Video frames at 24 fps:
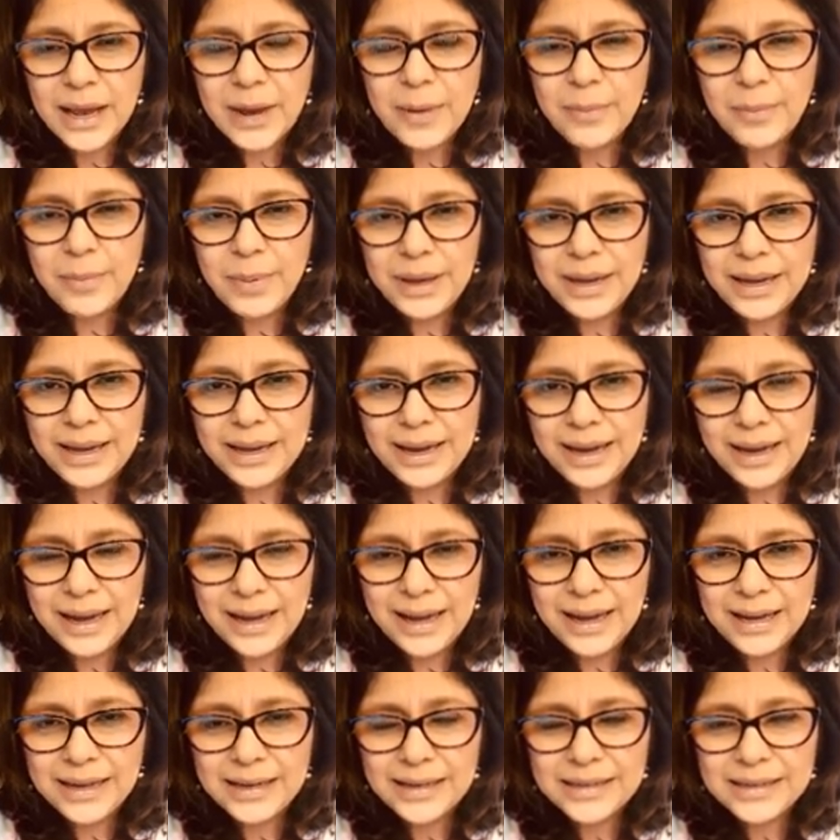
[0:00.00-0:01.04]

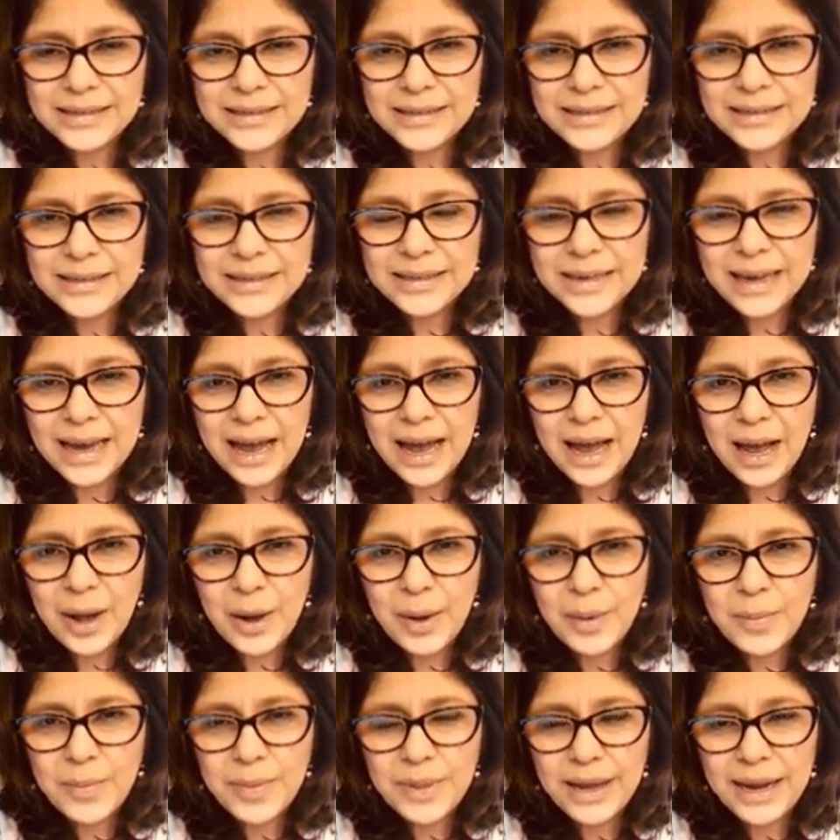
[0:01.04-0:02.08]
because
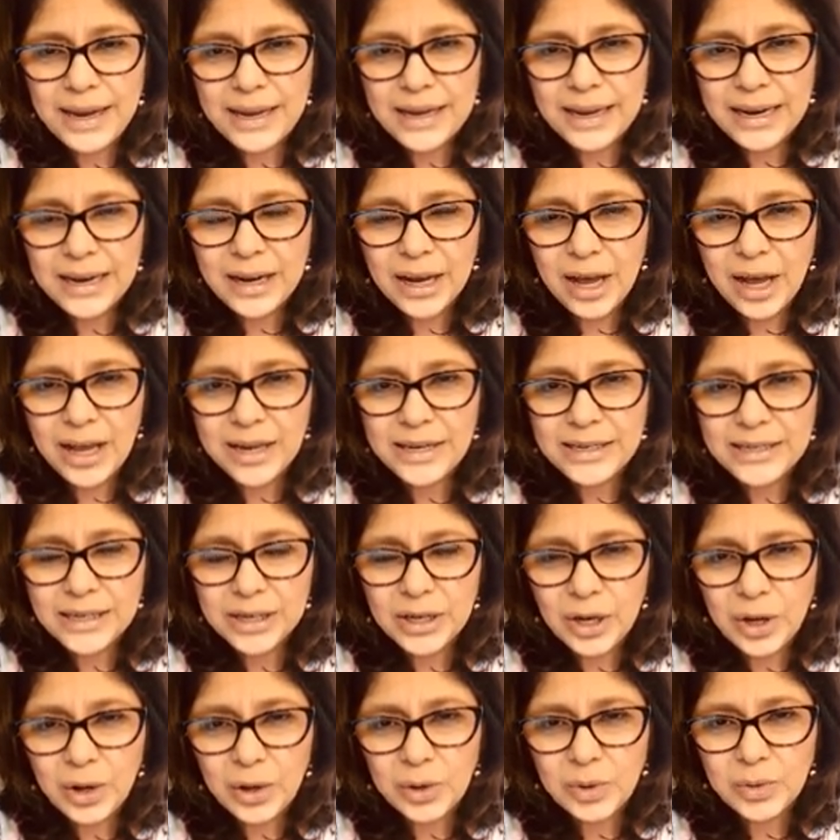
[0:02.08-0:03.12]
they cannot
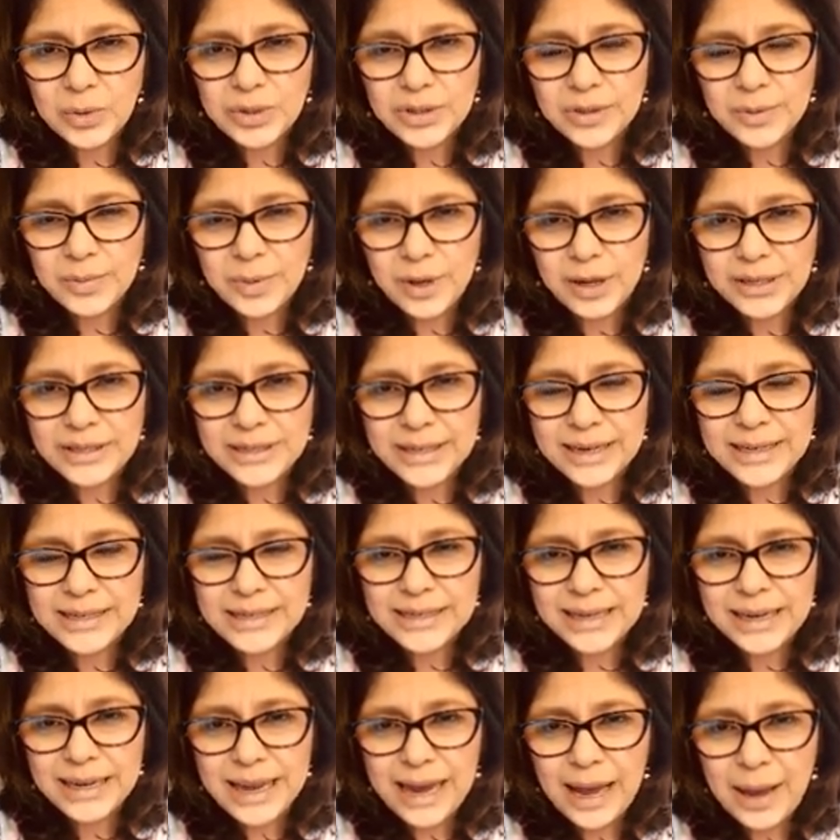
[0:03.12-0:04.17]
decode
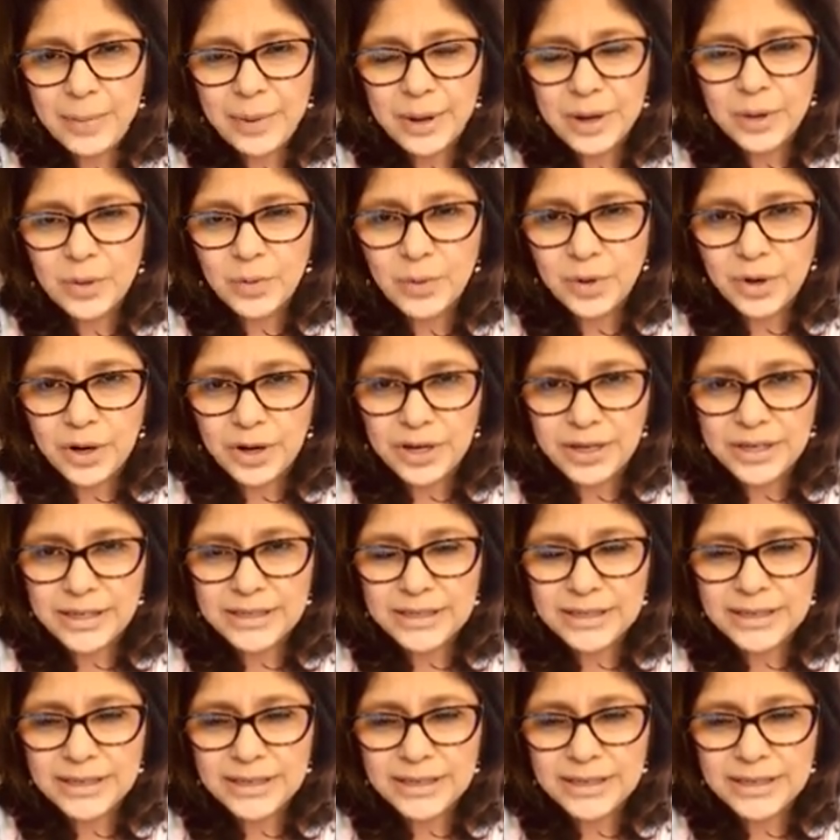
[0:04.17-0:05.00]
multisyllabic words,